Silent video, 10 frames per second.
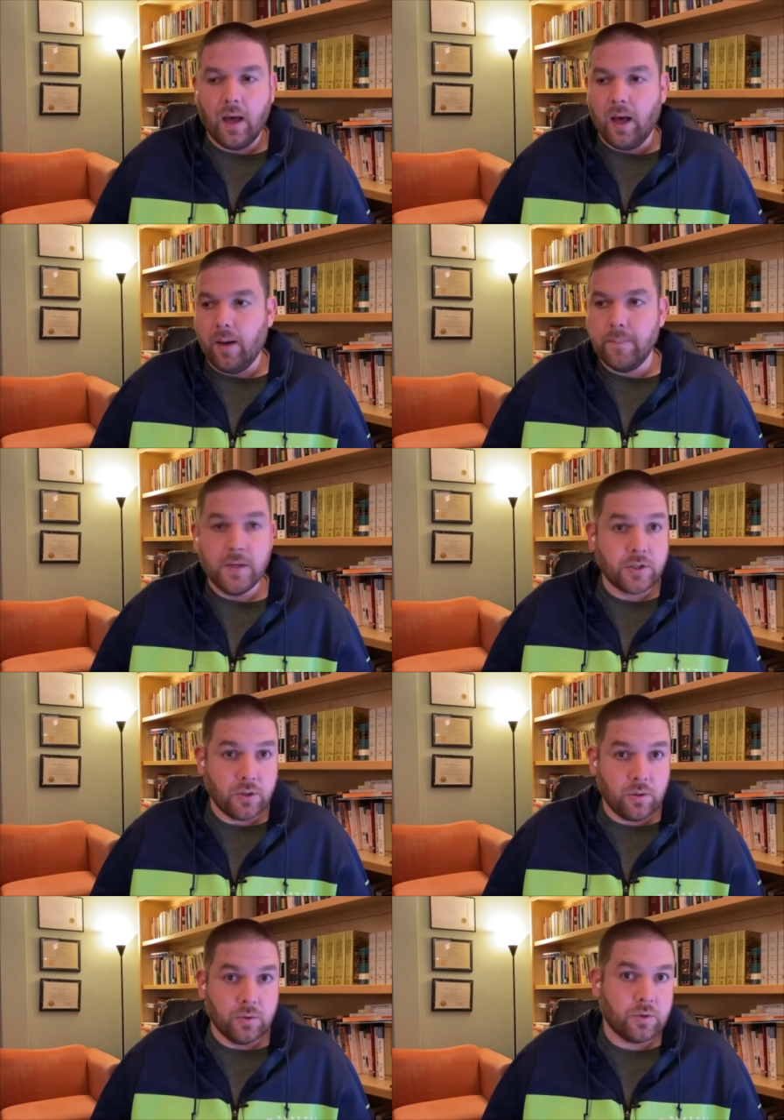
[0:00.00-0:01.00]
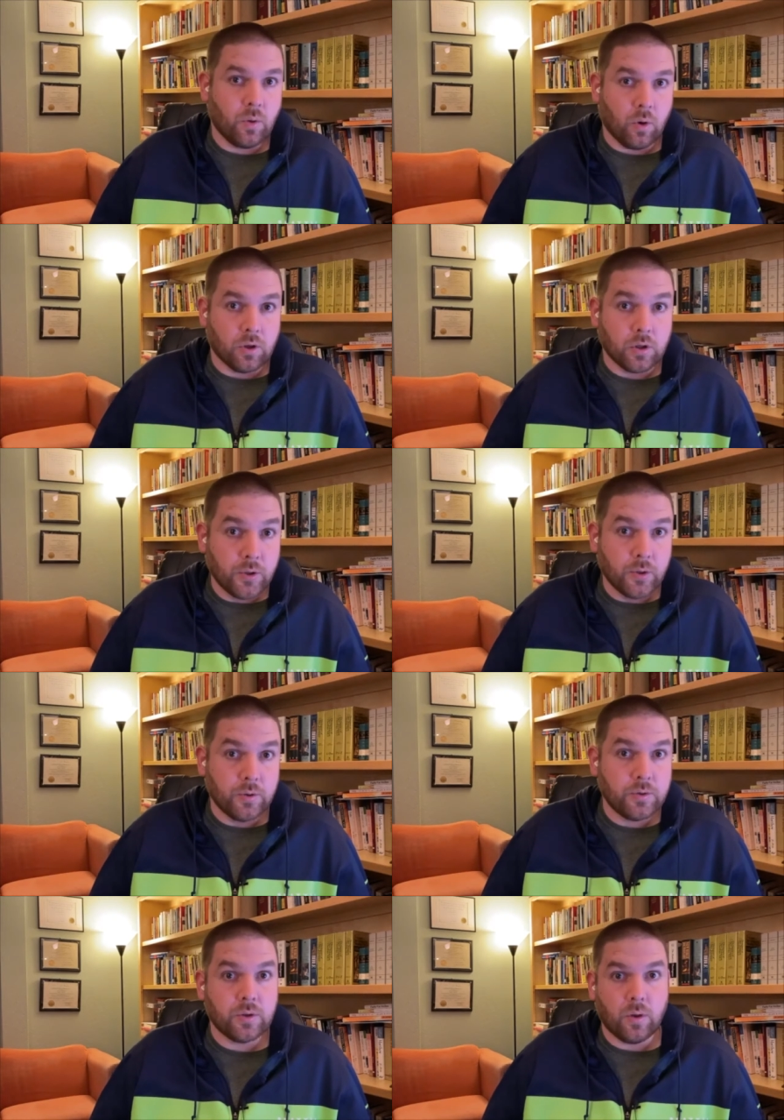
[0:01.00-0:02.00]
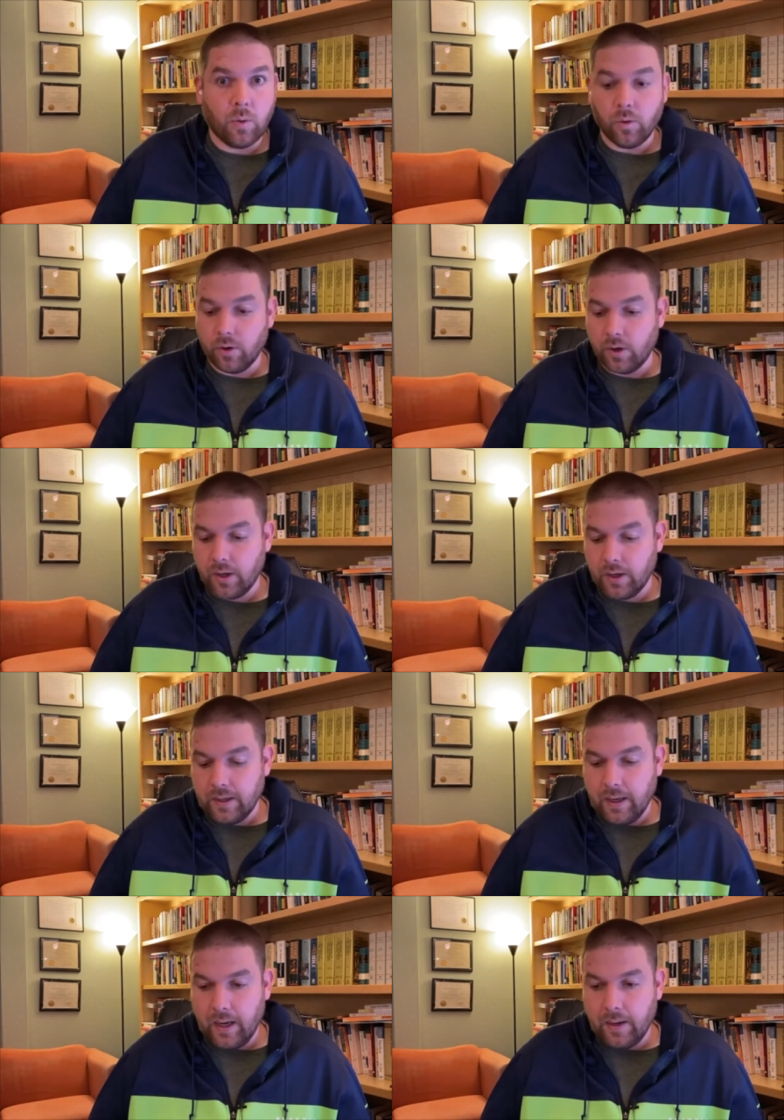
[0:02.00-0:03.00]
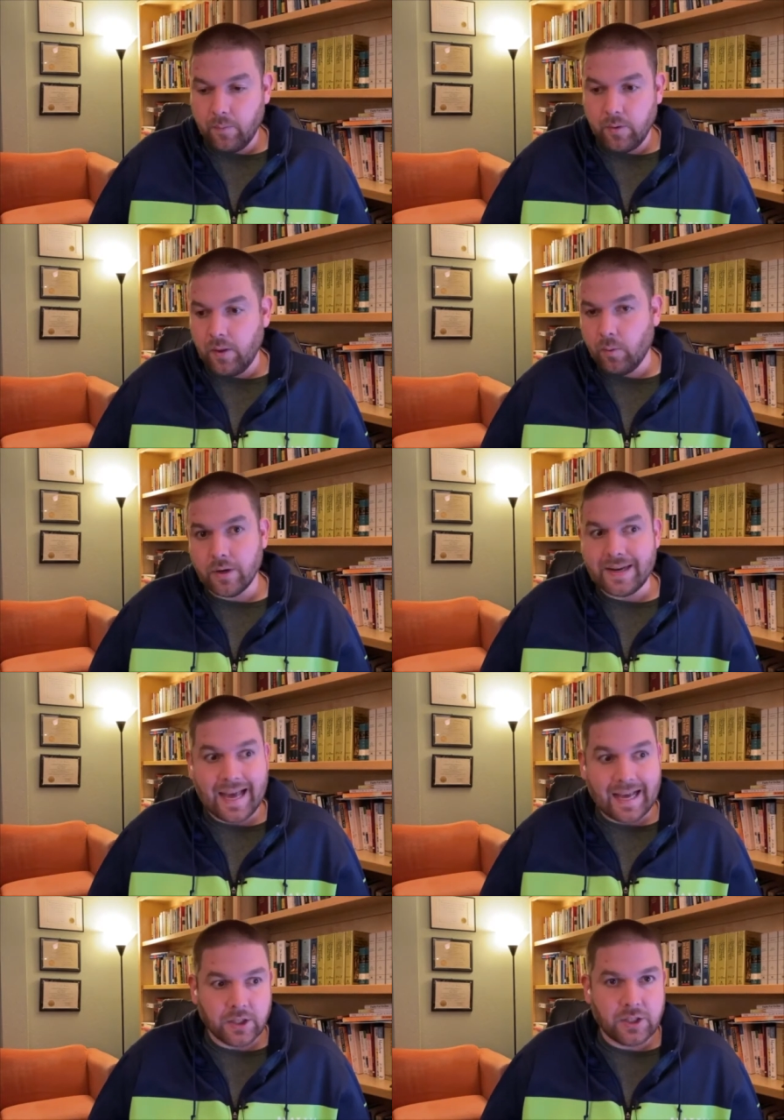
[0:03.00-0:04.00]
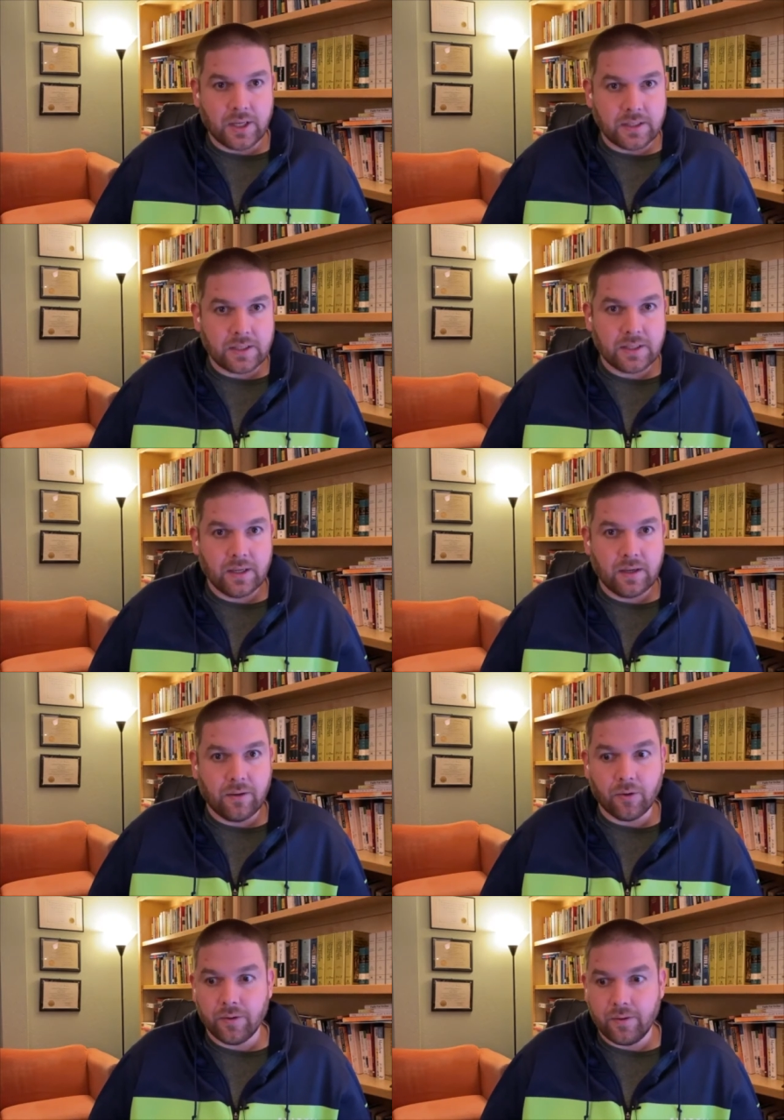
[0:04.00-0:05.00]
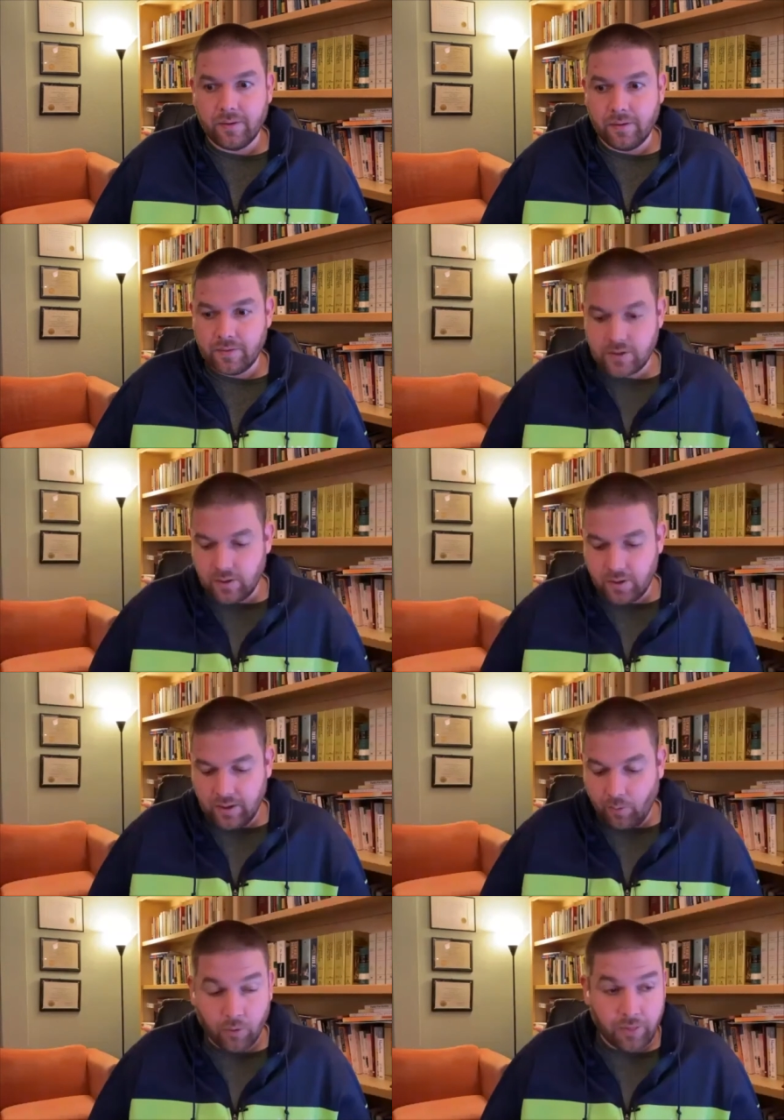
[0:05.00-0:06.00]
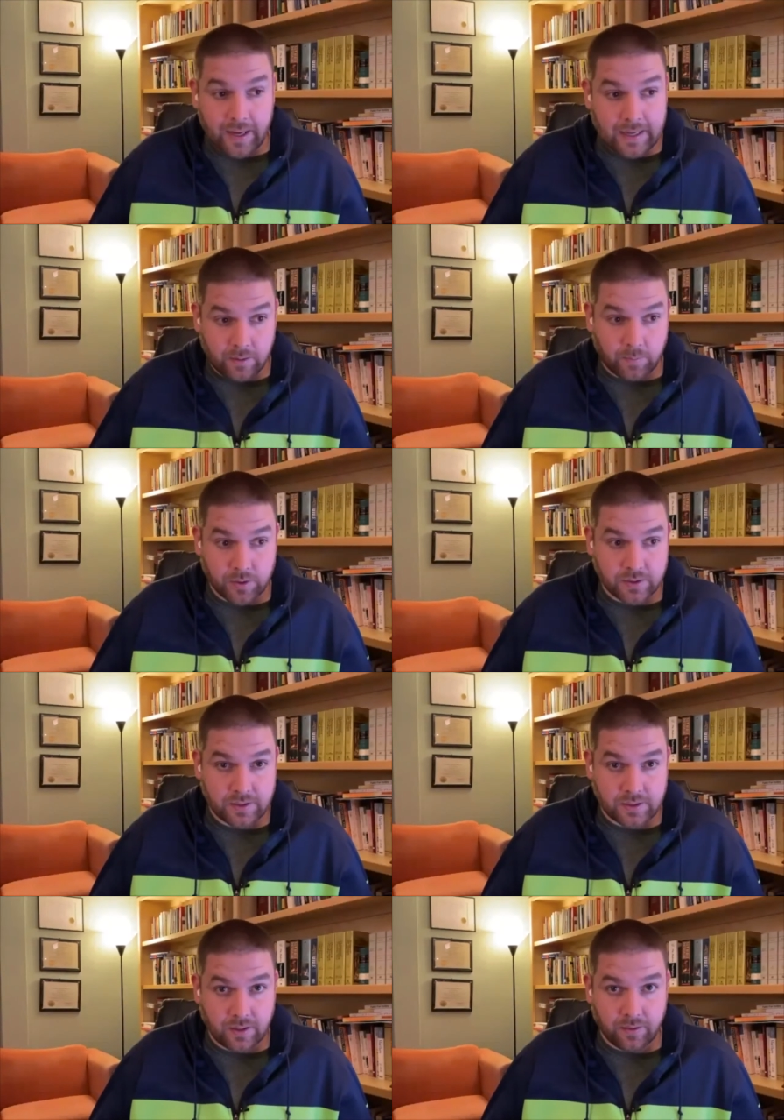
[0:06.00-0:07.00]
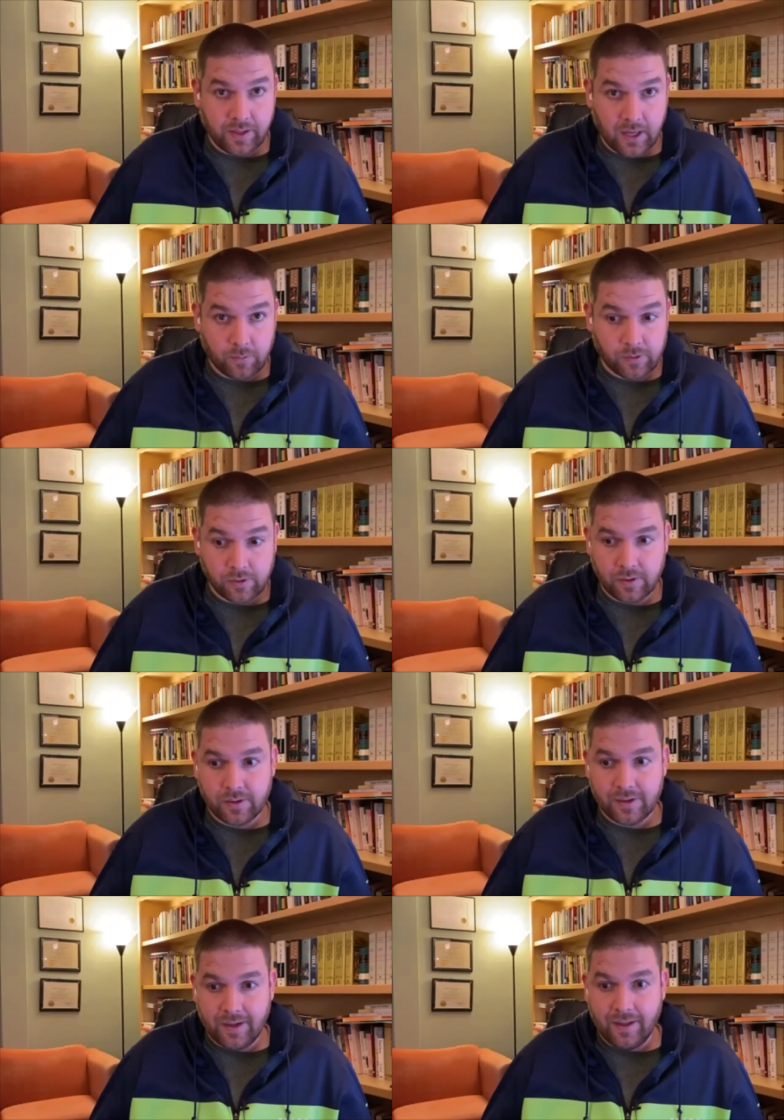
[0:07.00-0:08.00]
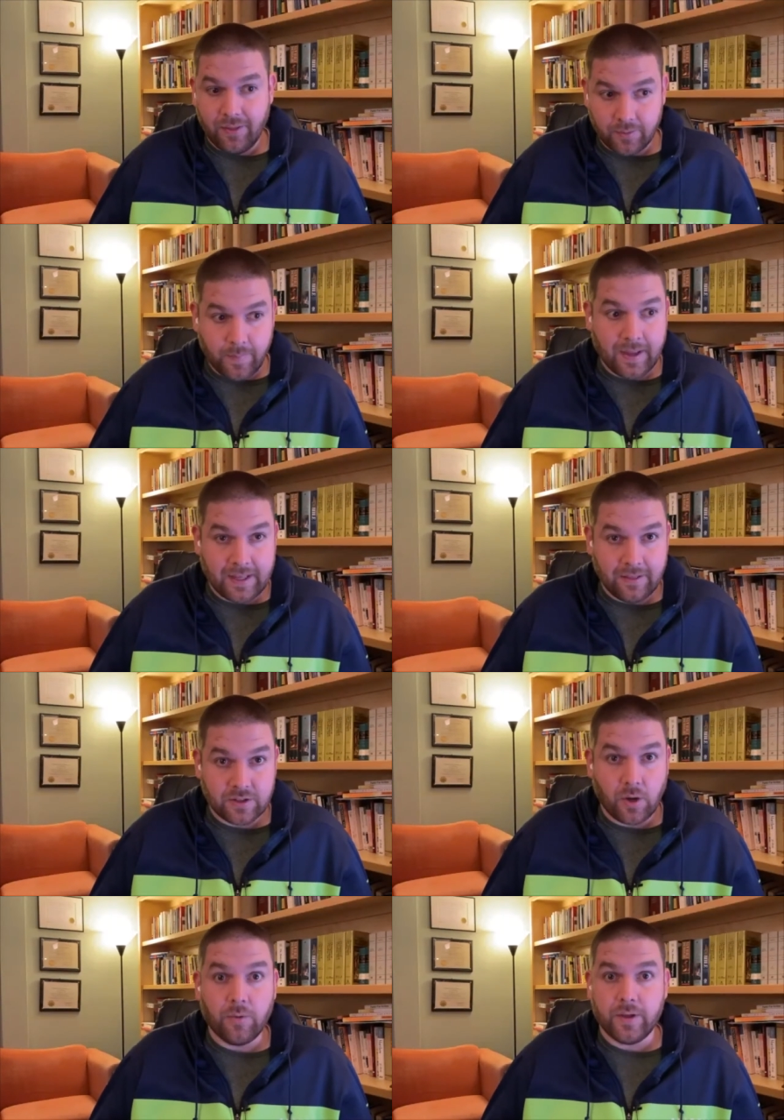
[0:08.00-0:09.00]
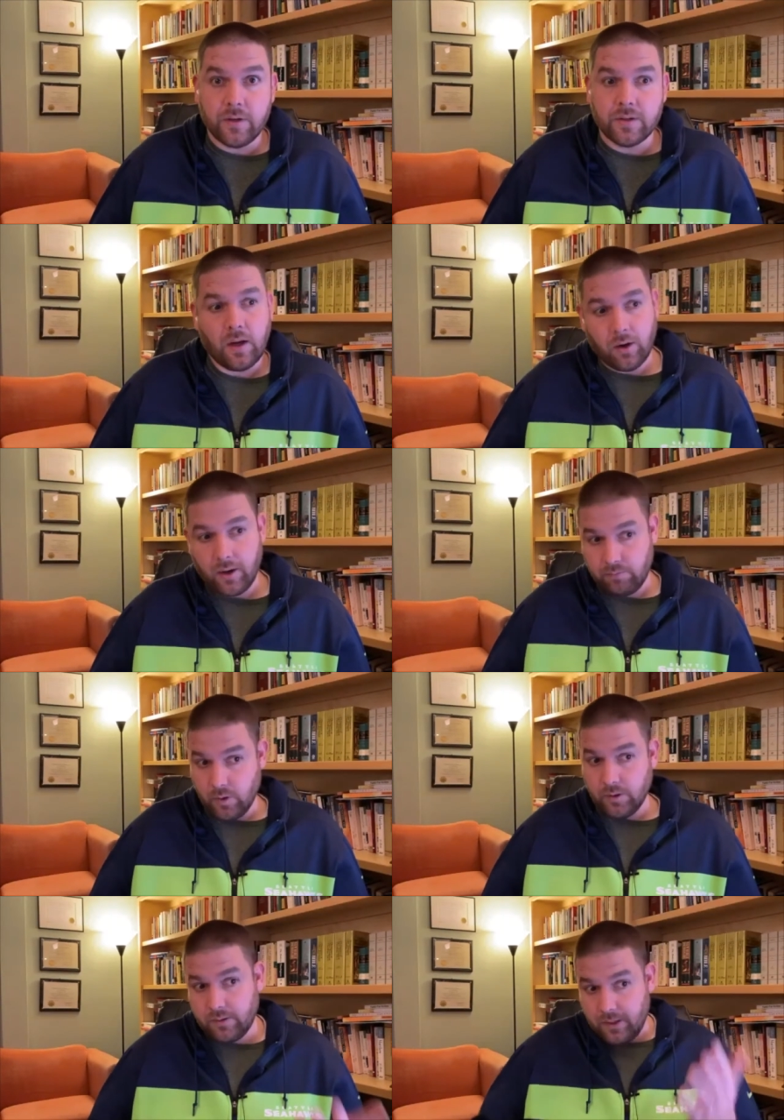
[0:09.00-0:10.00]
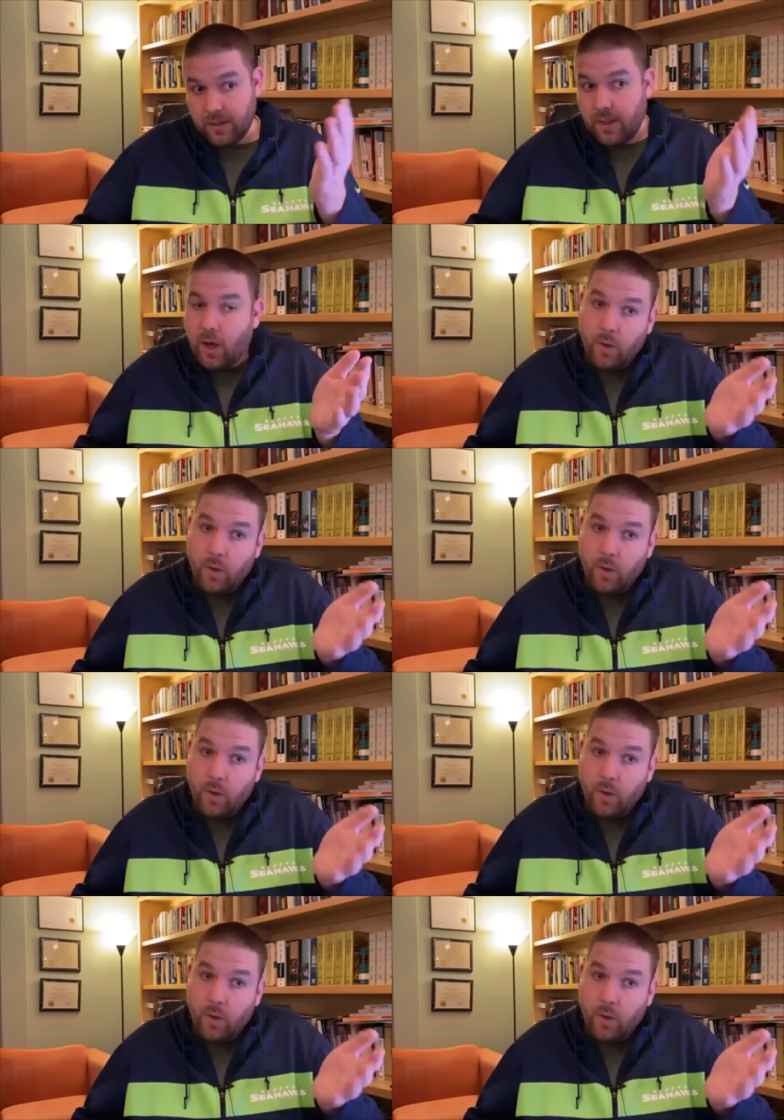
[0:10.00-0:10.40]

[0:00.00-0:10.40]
uh, misuse or lose or uh, they weren't negligent or to or they didn't personally steal the animal they're making this oath and you say okay well then the